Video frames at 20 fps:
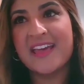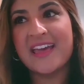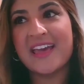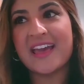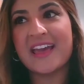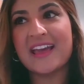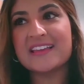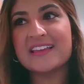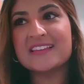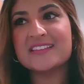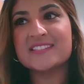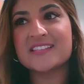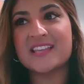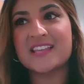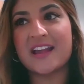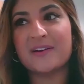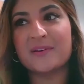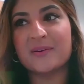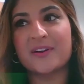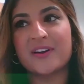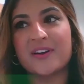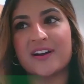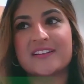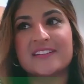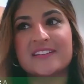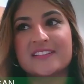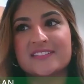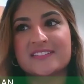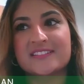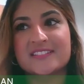as our
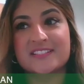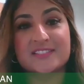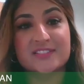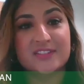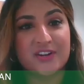audiences